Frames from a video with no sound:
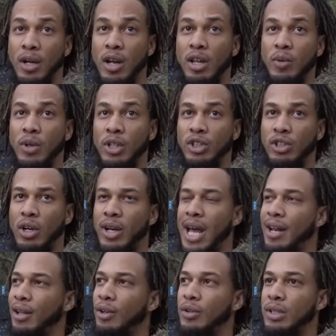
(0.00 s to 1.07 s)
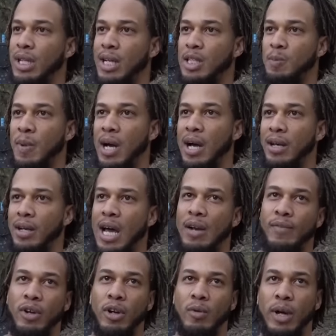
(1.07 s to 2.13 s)
Another one installed. I had a little dead spot.
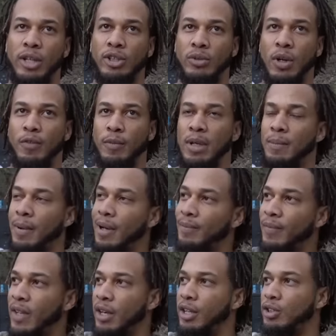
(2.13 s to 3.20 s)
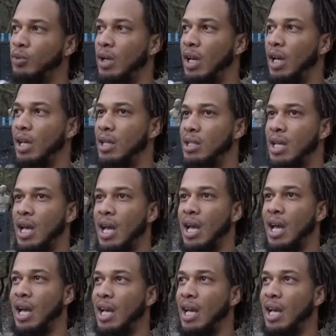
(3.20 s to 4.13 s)
Not very ranger of me, but it is what it is.